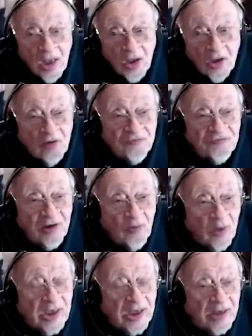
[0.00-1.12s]
"Your fight,
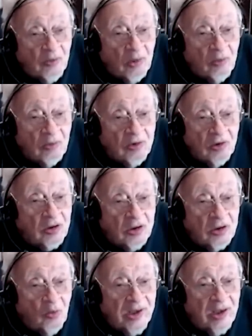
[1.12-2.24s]
when you get, oh,
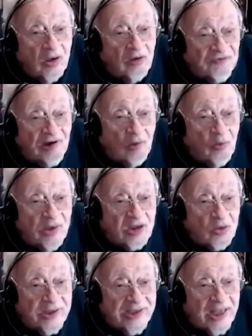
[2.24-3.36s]
we, your fighter wins,
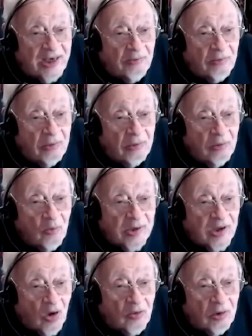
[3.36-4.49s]
we get him. We
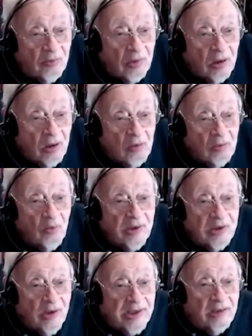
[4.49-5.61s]
own him. But when
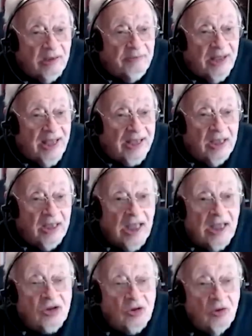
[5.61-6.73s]
do I get him back?"
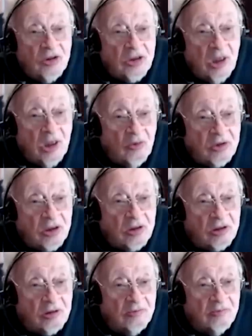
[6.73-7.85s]
As sure as he loses
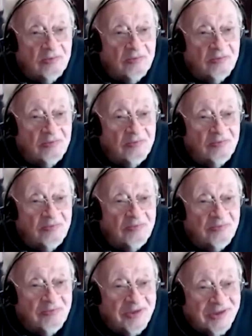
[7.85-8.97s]
him.
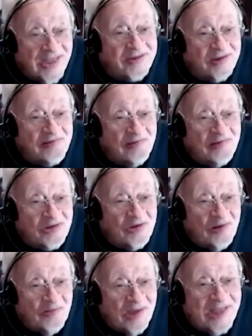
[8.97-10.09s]
That's a true
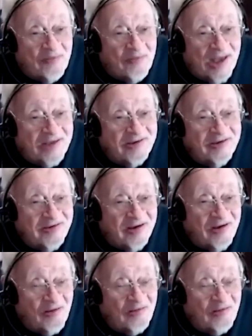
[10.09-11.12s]
story. Made that match in jail.